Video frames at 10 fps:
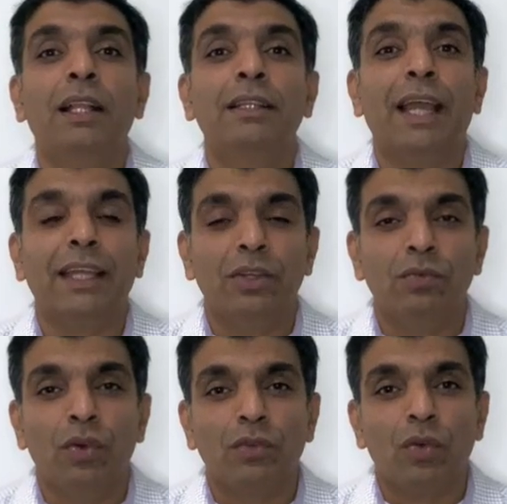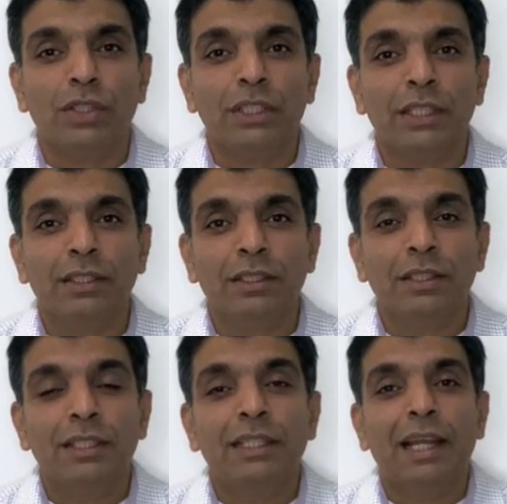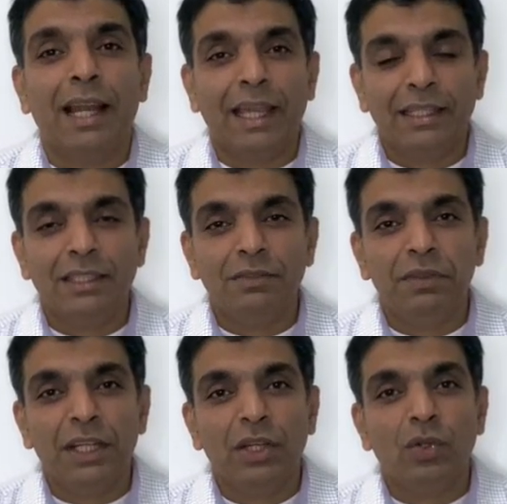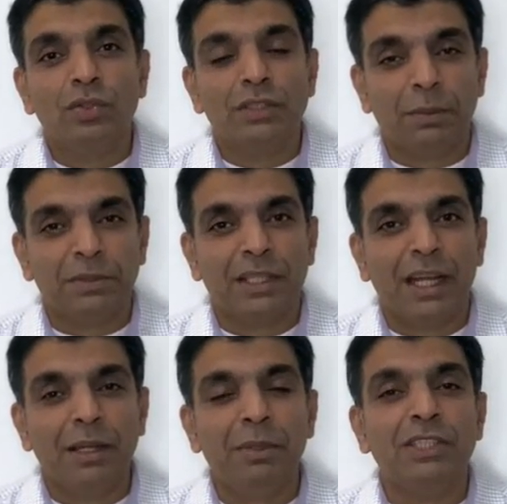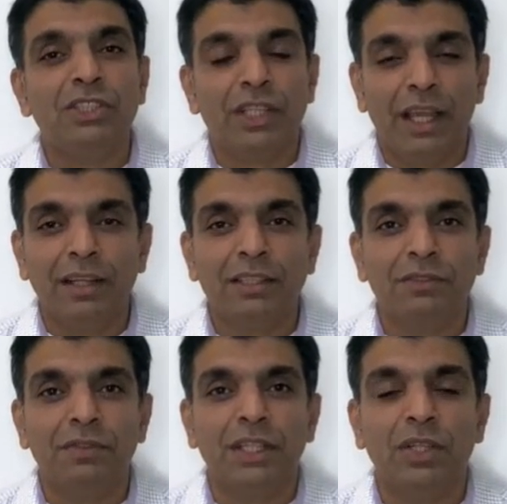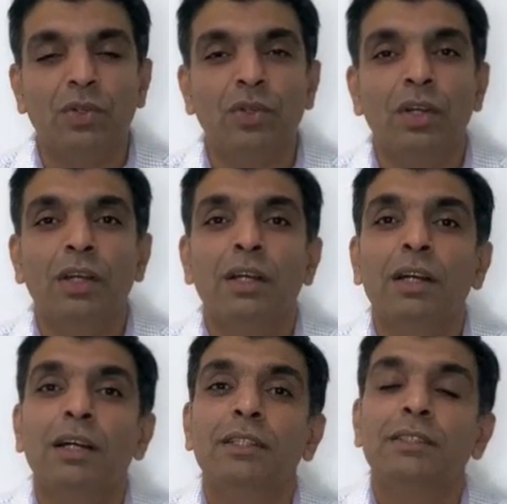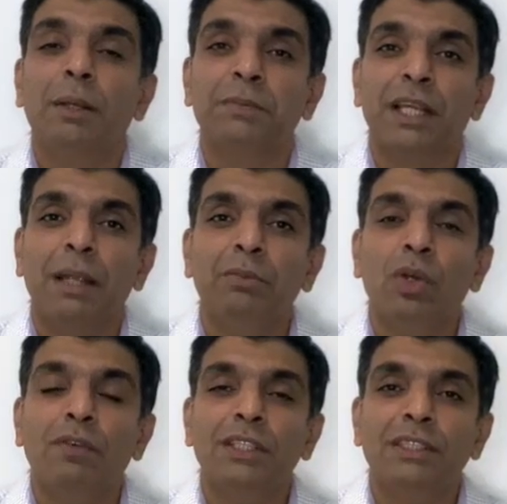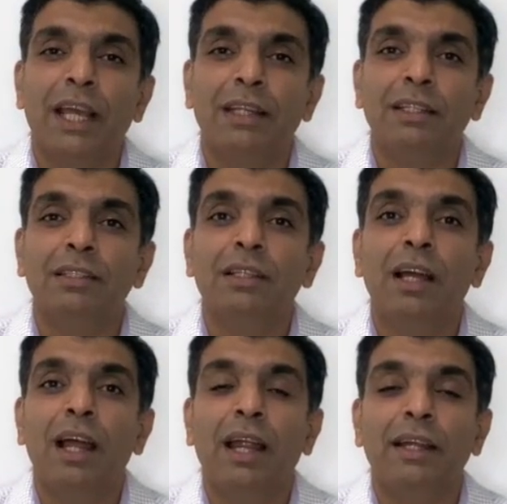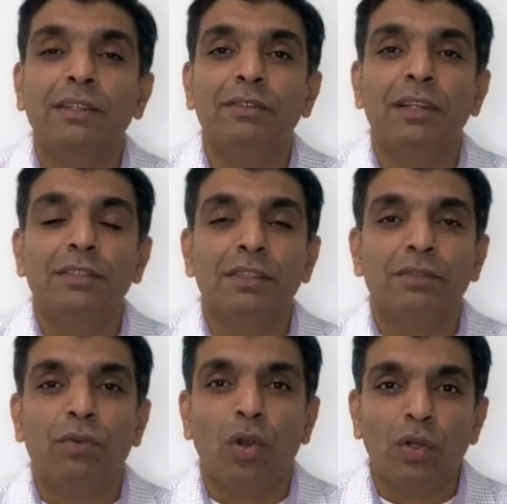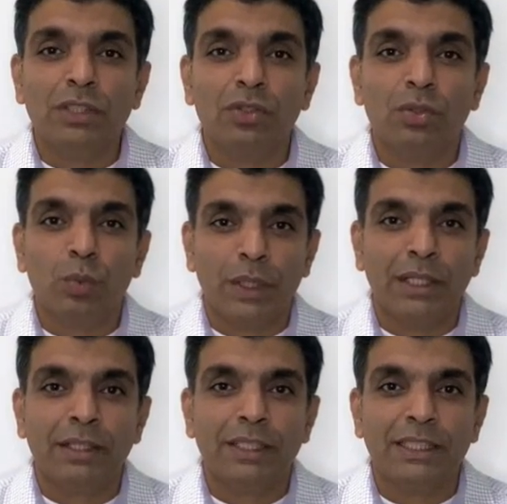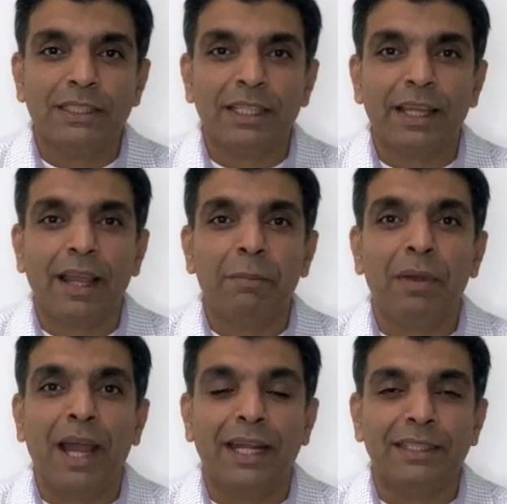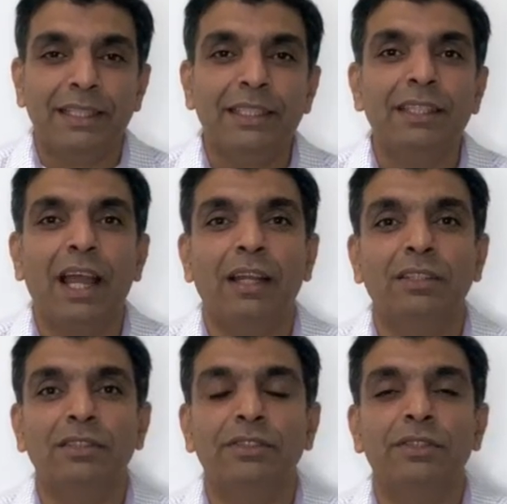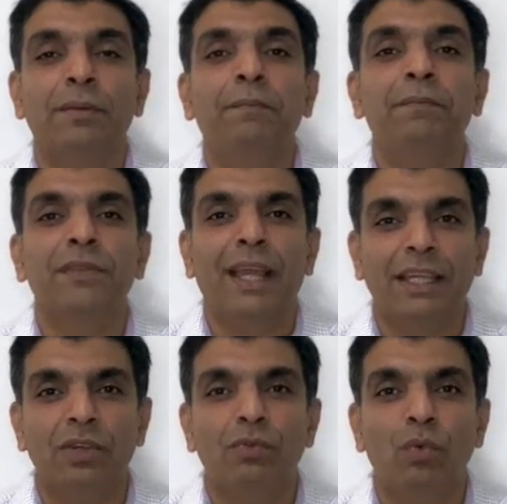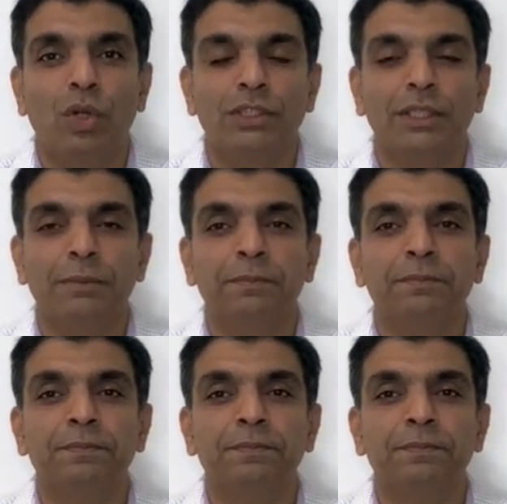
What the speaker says: Thank you for watching. Like this video, subscribe and share this video. Subscribe to our channel and follow us on Twitter and Instagram at these handles. Thank you for watching.